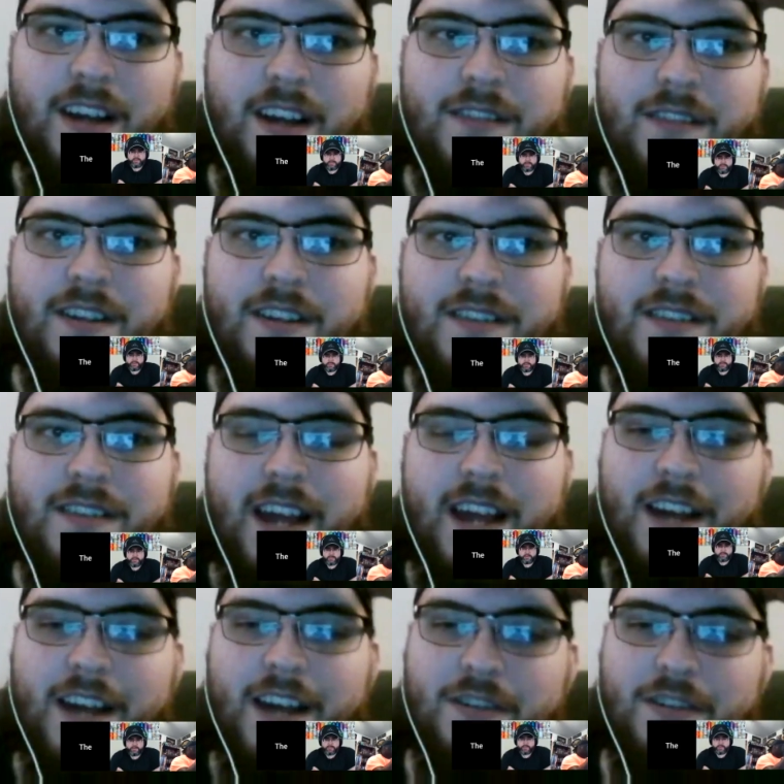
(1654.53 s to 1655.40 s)
I was
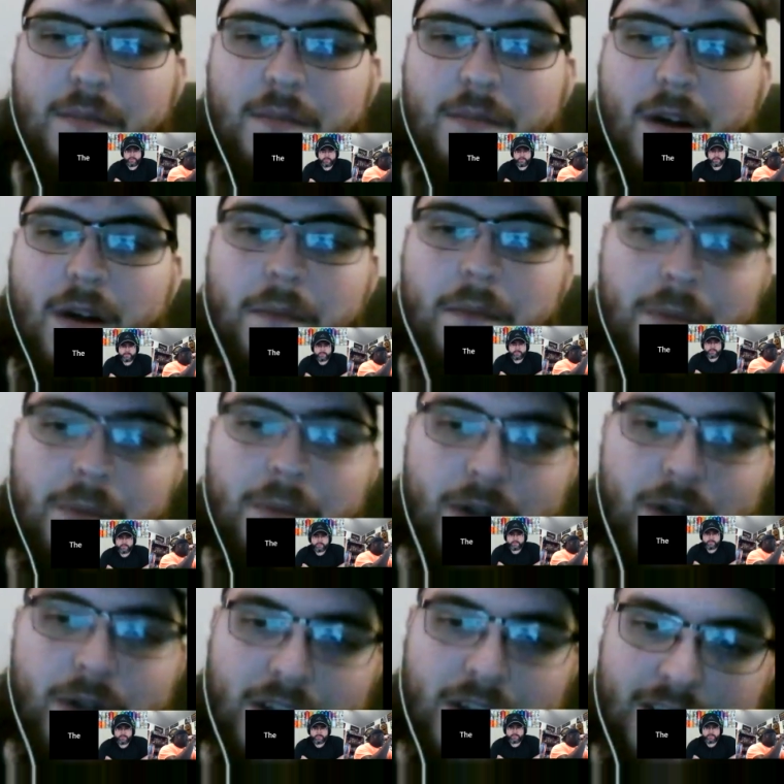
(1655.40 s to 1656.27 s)
I was gonna say I actually
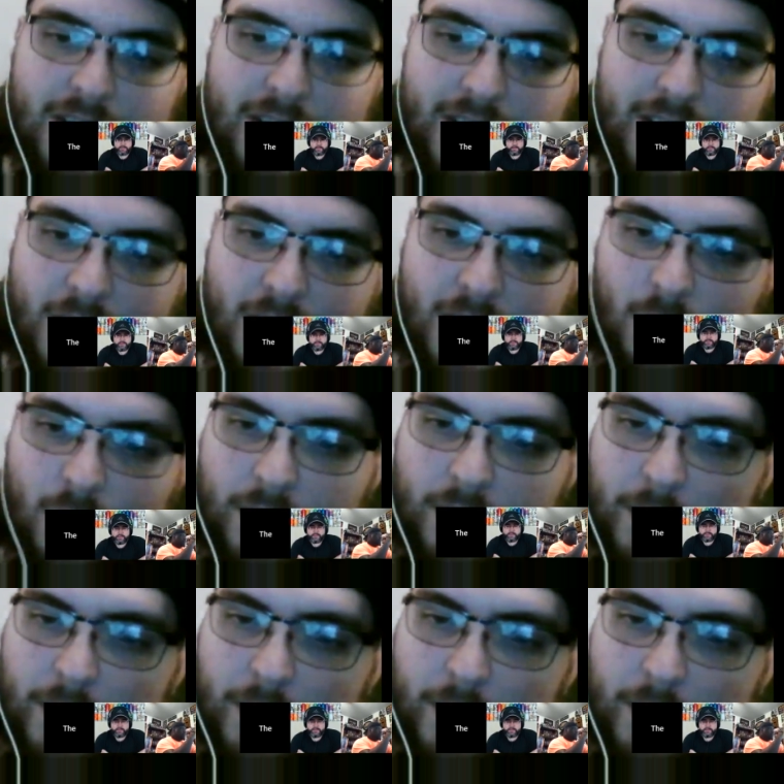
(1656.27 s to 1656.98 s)
bought a book, an